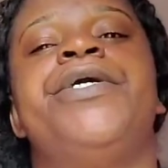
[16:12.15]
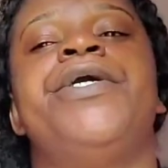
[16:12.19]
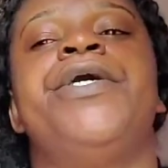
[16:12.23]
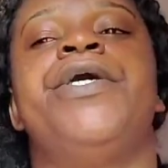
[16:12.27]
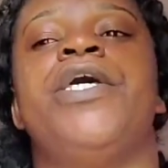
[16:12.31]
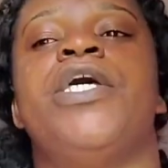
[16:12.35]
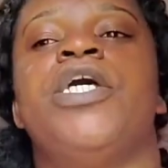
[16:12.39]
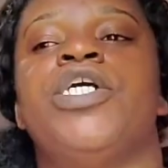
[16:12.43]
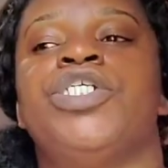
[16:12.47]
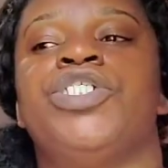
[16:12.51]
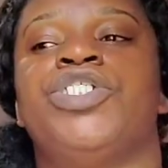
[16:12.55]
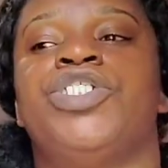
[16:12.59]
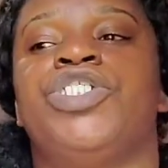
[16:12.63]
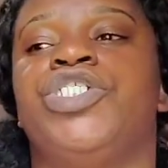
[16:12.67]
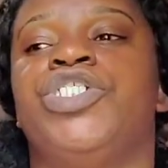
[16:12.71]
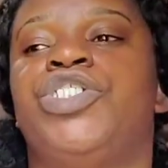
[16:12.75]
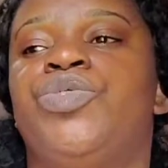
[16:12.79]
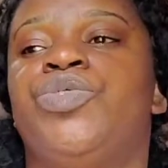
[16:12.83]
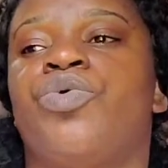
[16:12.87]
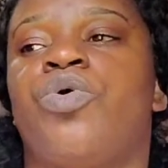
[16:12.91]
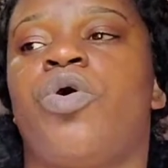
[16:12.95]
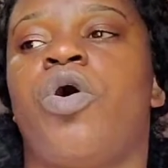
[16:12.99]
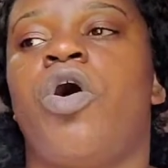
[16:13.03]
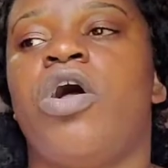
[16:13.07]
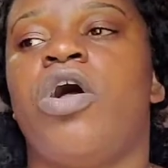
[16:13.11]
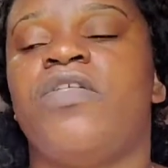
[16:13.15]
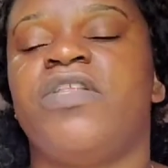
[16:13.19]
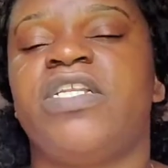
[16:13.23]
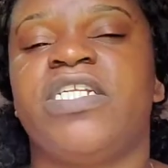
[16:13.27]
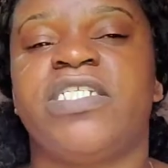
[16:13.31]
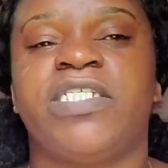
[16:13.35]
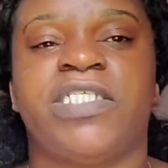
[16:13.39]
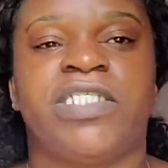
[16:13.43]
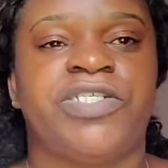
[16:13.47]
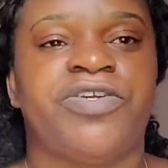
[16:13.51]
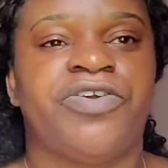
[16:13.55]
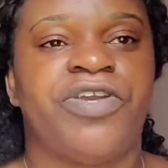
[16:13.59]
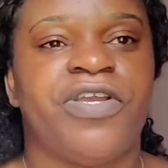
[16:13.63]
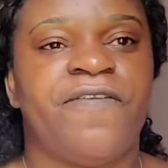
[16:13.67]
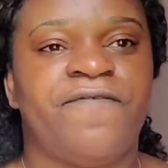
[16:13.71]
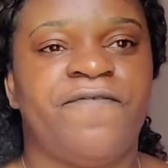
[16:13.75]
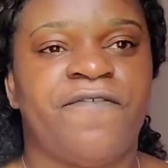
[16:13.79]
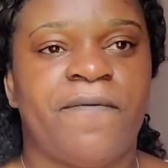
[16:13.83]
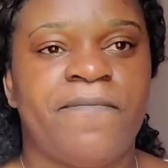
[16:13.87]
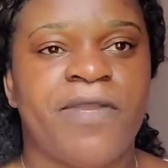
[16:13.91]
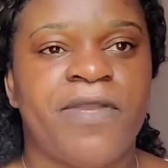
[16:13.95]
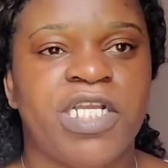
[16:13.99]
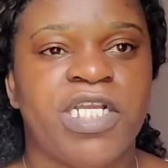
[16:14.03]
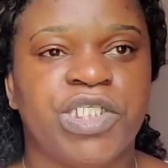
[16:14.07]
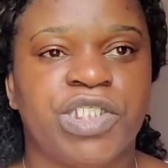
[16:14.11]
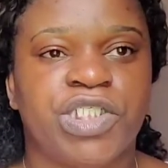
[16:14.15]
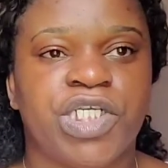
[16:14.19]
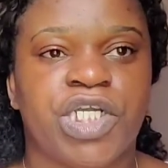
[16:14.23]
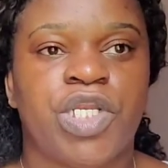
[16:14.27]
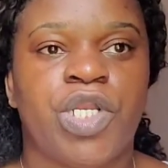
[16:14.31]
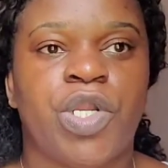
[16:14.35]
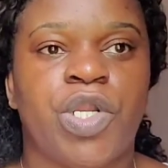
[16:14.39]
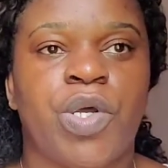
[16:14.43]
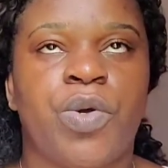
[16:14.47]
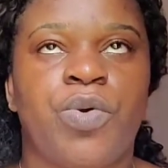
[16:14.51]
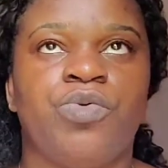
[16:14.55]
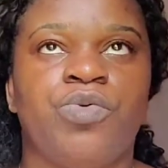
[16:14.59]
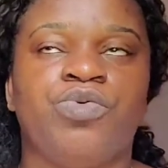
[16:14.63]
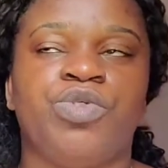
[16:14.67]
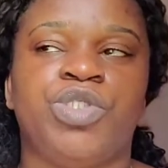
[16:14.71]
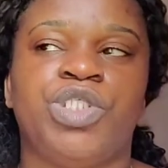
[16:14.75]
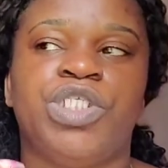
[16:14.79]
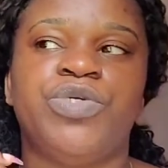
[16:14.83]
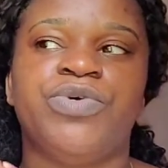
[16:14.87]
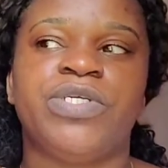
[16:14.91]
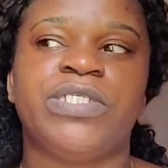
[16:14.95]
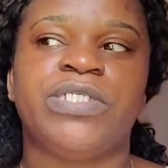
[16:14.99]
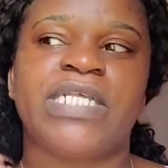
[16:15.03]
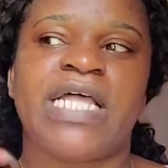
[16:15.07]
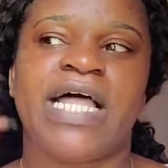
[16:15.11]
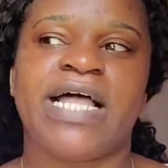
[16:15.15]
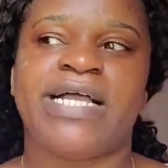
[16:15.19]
and she took all the necessary information.